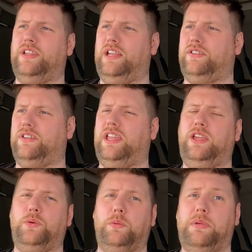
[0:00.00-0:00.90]
It's an
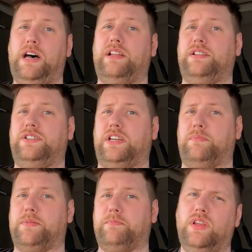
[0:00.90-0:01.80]
equal partnership.
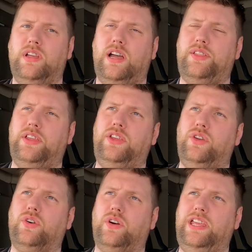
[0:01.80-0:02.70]
I think you're